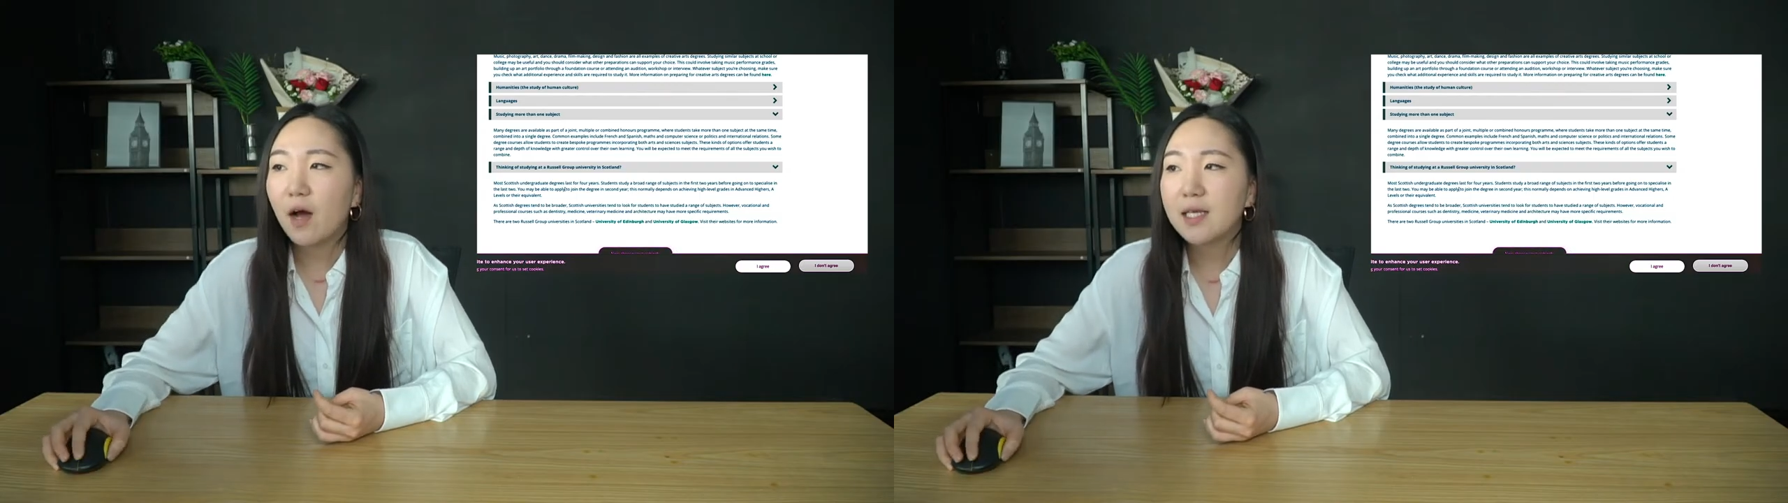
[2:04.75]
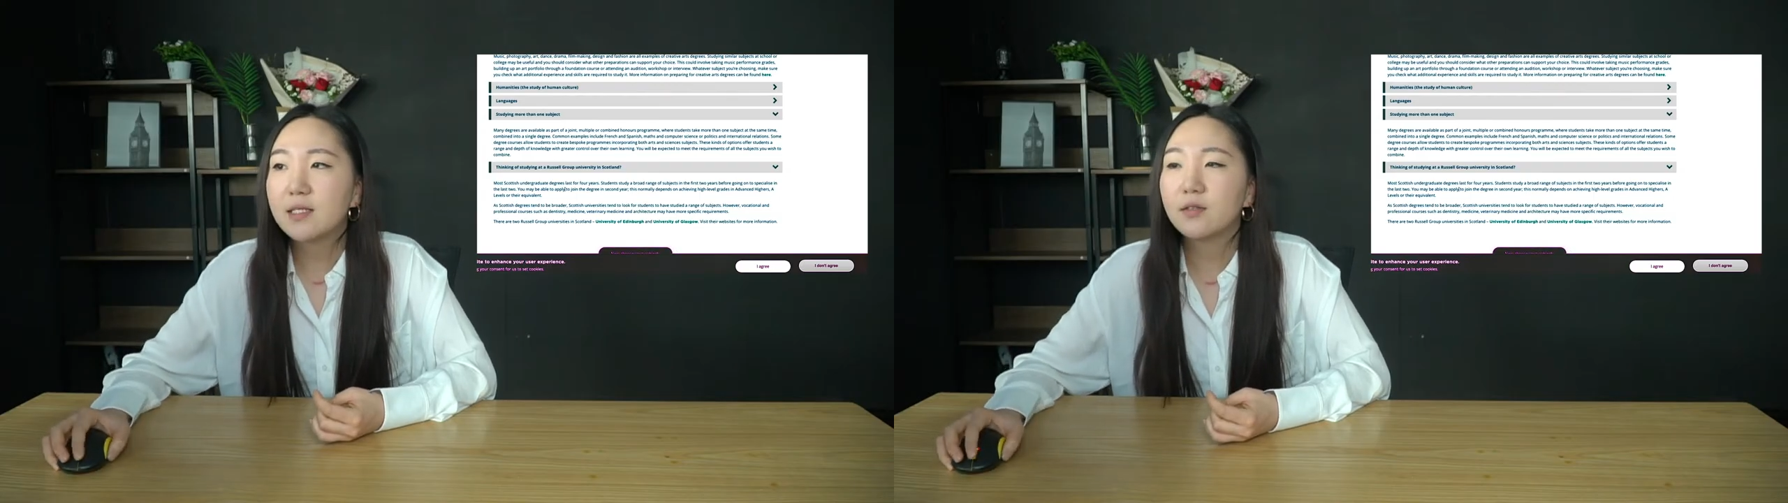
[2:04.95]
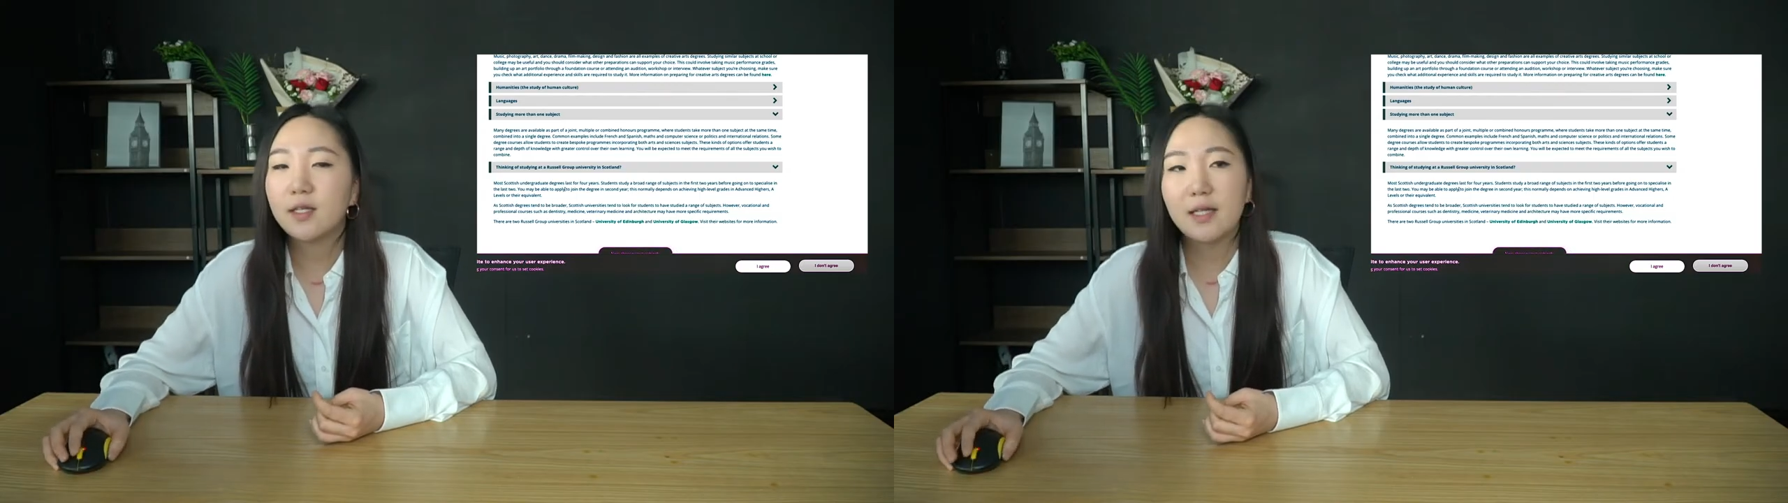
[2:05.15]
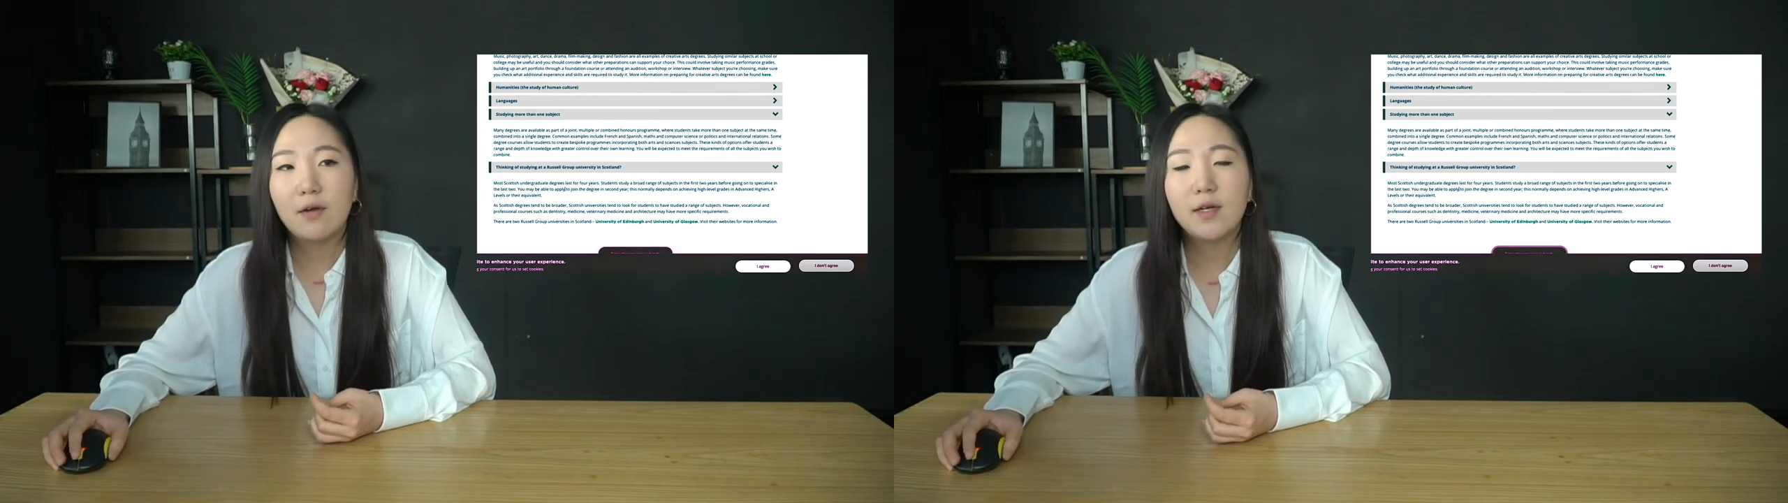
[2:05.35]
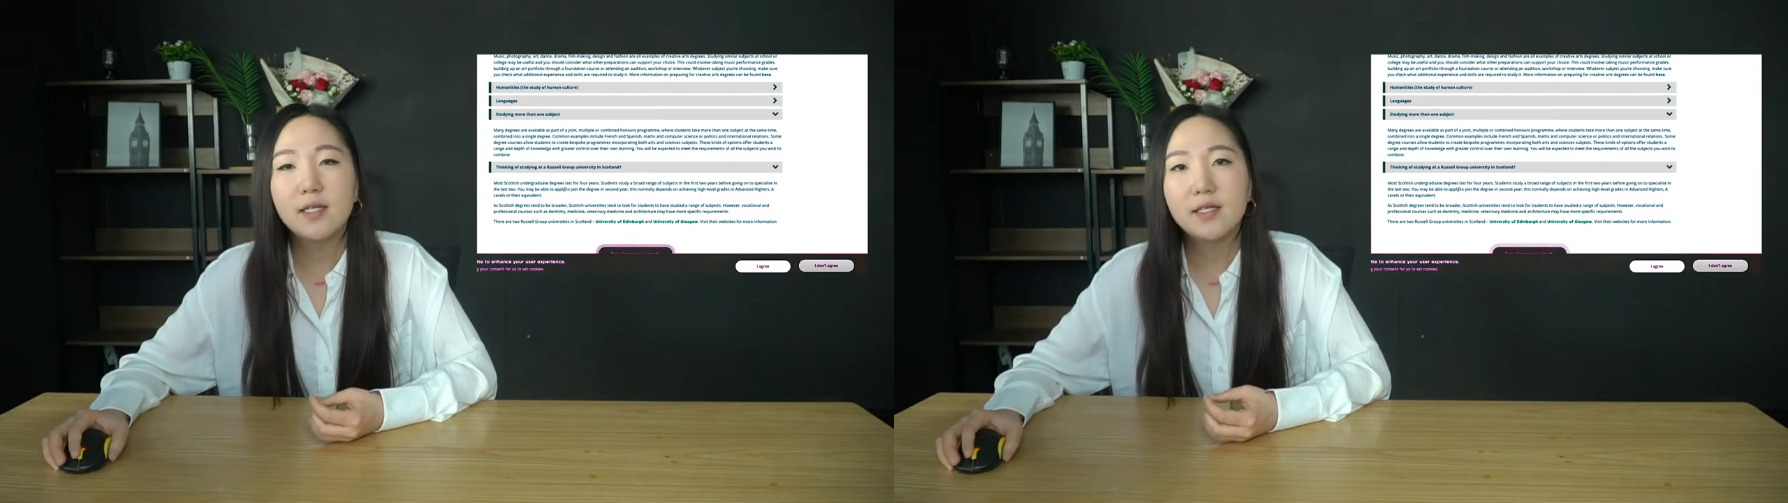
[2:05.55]
I still think
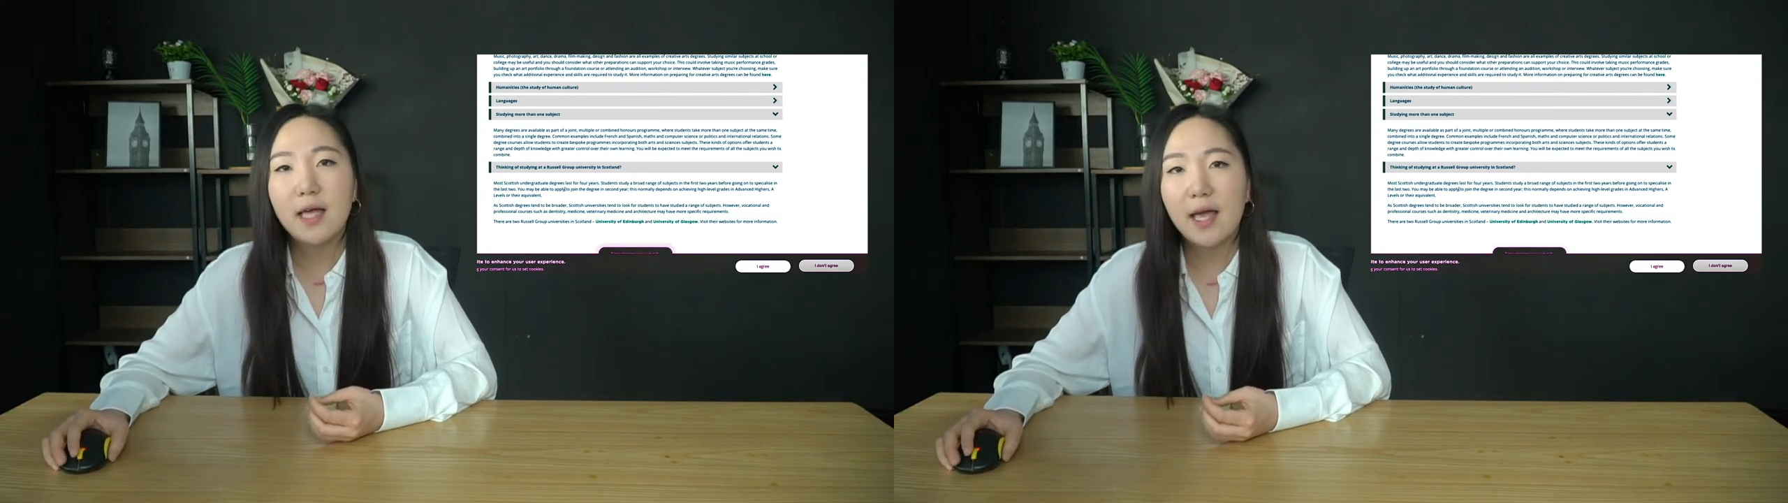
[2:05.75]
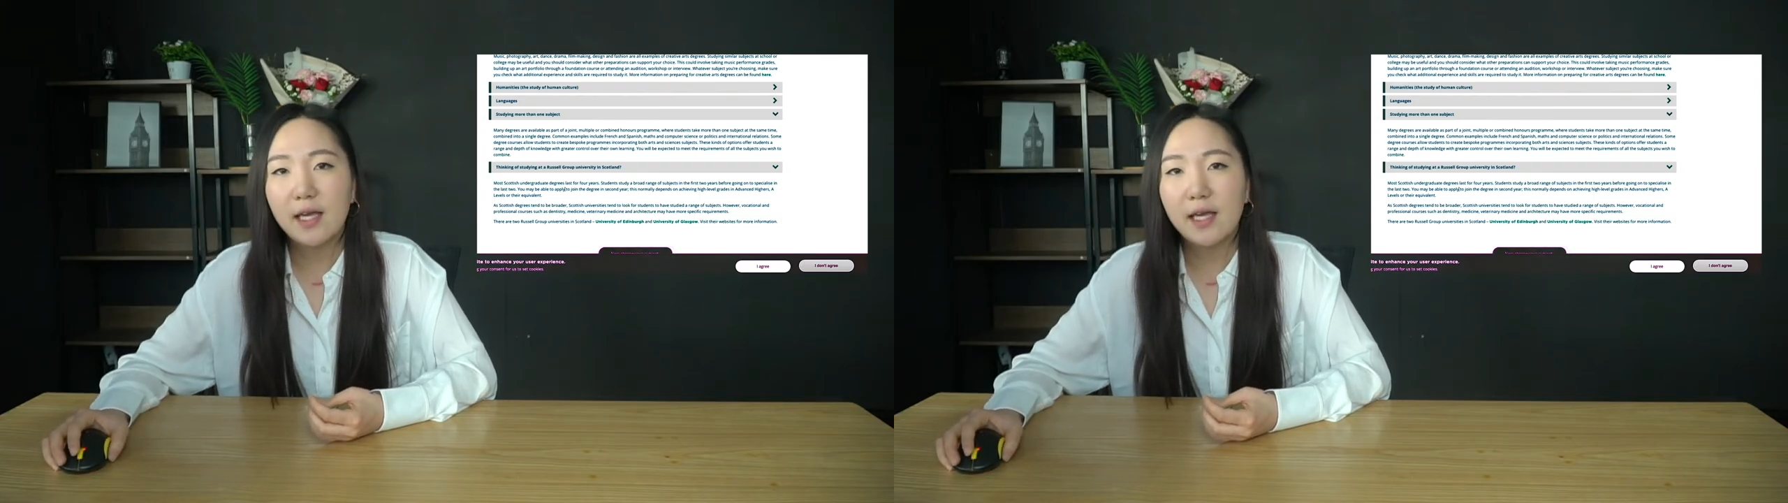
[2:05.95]
there is